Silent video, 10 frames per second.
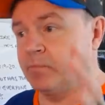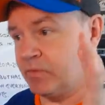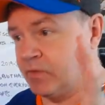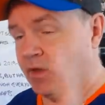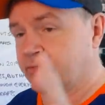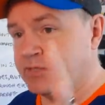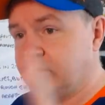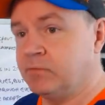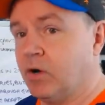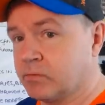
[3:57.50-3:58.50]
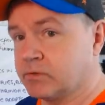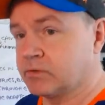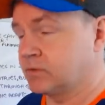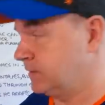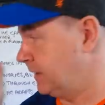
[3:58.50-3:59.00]
The other team
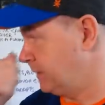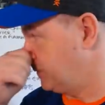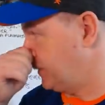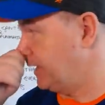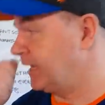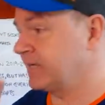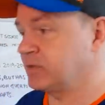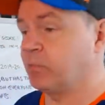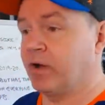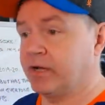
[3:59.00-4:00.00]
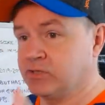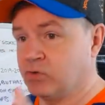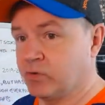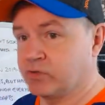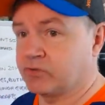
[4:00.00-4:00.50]
knows. He gets the puck, he's
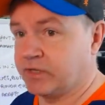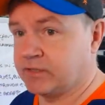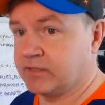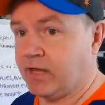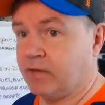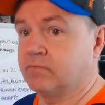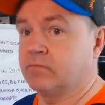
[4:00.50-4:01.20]
going straight to the net.